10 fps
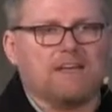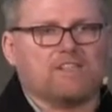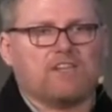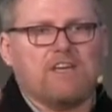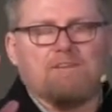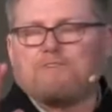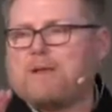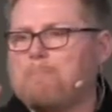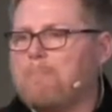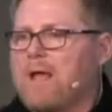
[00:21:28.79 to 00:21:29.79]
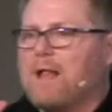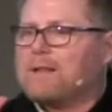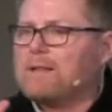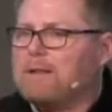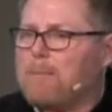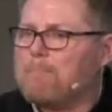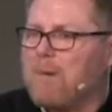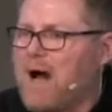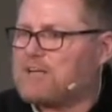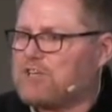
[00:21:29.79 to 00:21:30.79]
is given
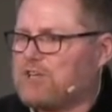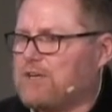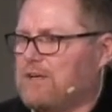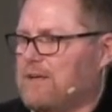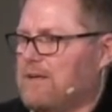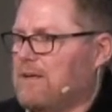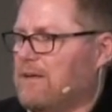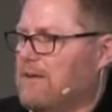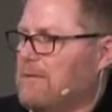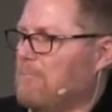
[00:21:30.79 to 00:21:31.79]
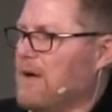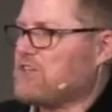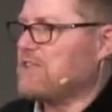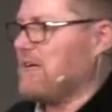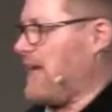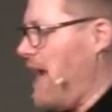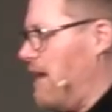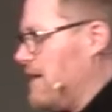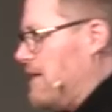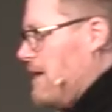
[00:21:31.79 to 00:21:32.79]
much, much is
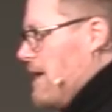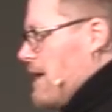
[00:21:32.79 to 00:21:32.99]
accounted.